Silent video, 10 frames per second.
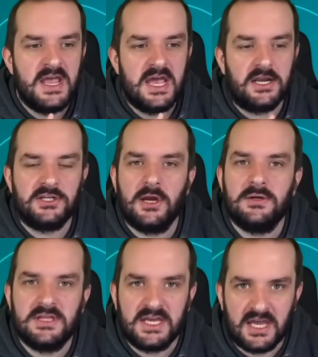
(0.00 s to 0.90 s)
And I don't
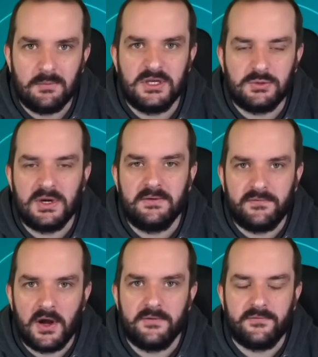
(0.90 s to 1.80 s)
think Gameweek
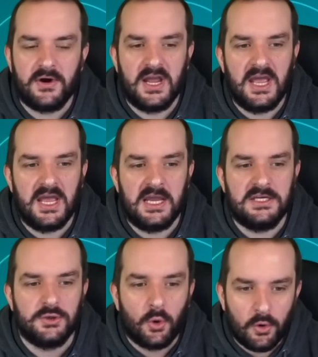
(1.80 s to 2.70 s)
25 free hit
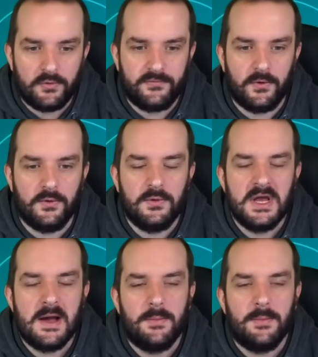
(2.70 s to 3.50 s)
is awful,